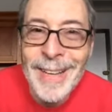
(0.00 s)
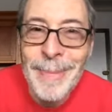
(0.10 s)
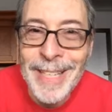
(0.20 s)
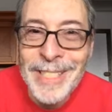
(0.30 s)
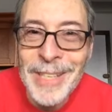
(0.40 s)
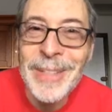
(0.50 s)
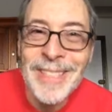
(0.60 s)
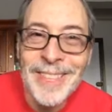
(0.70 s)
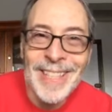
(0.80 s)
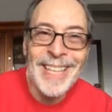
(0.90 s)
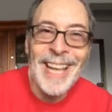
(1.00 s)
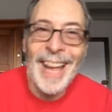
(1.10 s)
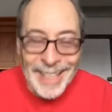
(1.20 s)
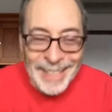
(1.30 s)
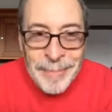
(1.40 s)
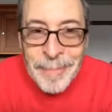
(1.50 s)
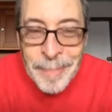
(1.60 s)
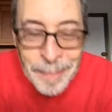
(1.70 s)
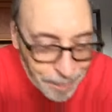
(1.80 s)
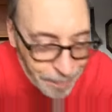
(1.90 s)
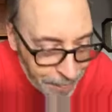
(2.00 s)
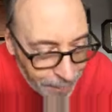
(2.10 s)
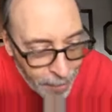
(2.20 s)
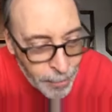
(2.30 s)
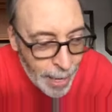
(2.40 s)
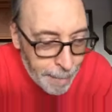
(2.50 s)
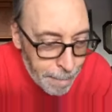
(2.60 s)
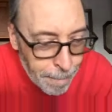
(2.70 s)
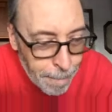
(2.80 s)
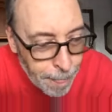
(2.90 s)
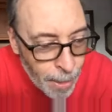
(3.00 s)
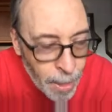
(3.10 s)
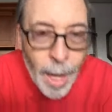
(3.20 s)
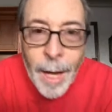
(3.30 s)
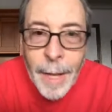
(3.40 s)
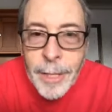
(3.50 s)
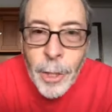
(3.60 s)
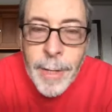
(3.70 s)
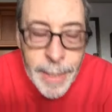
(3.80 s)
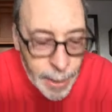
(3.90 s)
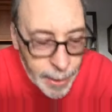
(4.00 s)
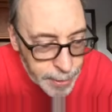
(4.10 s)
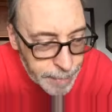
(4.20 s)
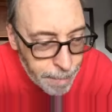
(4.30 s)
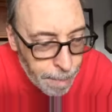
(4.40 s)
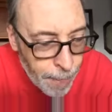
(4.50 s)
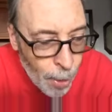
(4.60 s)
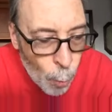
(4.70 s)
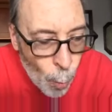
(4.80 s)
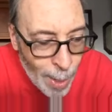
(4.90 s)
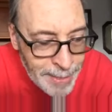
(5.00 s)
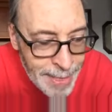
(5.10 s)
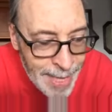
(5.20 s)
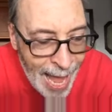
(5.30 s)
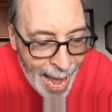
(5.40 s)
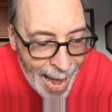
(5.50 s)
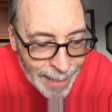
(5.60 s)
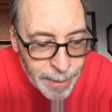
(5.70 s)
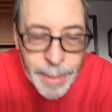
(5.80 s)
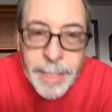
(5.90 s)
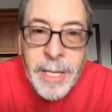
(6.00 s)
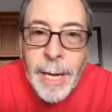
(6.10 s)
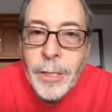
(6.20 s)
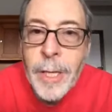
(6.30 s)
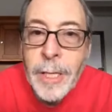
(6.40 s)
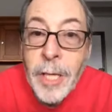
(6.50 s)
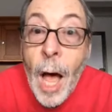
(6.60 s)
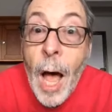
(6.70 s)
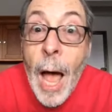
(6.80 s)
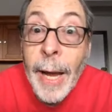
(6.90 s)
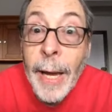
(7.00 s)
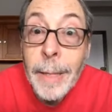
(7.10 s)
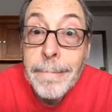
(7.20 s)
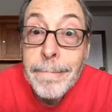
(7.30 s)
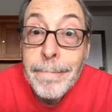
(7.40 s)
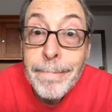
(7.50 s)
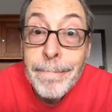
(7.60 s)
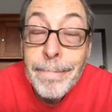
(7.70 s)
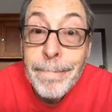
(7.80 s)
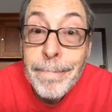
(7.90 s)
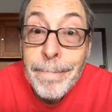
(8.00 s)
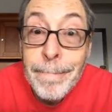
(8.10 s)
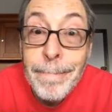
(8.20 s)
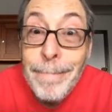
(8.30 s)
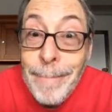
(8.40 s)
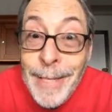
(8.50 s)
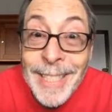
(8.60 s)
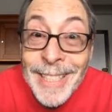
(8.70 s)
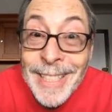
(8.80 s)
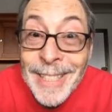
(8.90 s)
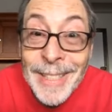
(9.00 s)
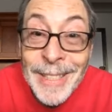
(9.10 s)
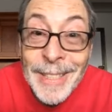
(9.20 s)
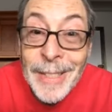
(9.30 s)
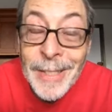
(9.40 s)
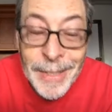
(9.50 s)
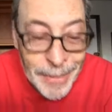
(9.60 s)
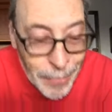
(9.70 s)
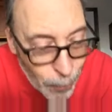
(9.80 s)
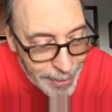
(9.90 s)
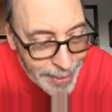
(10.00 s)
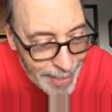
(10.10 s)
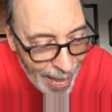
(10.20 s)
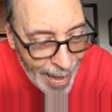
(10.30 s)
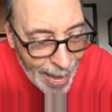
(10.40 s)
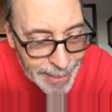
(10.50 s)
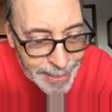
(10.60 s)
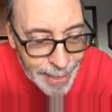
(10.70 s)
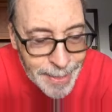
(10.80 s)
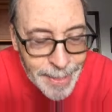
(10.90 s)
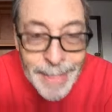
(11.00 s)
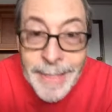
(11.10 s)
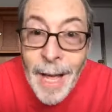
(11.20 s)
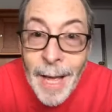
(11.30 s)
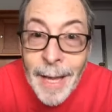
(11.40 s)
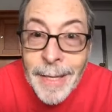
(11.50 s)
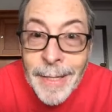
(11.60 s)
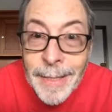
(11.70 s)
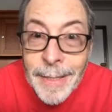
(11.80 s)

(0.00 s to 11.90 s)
like my jokes of the day. Okay. Uh, the joke of the day is What did the hat say to the tie? Hmm? What did the hat say to the tie?